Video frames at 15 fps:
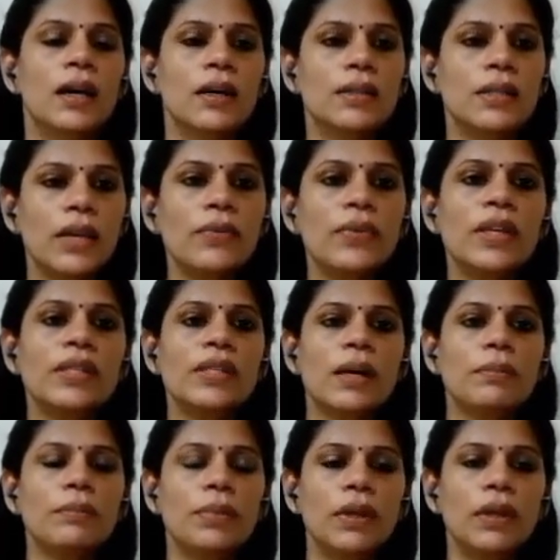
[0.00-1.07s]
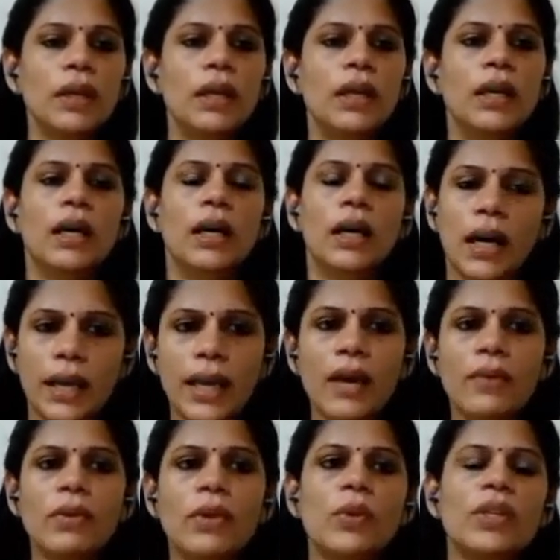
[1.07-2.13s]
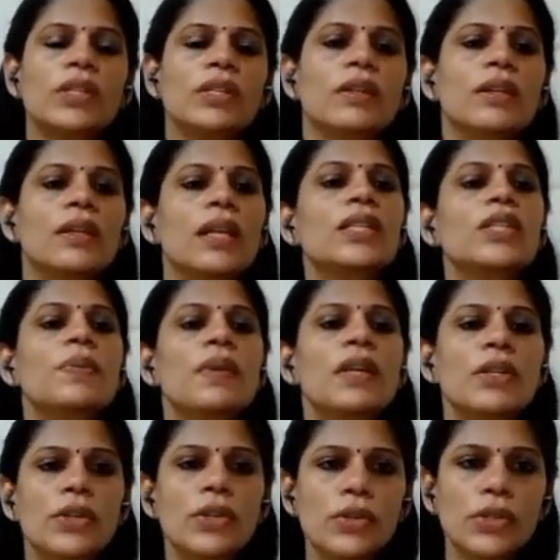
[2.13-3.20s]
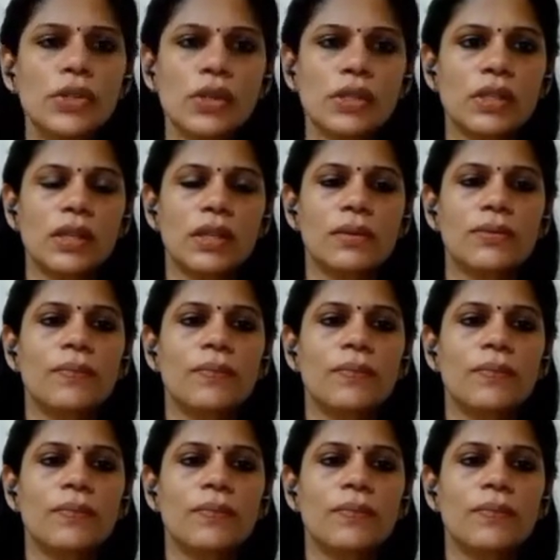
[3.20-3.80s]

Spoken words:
Say, for example, I have a question. Lakshmi, introduce yourself.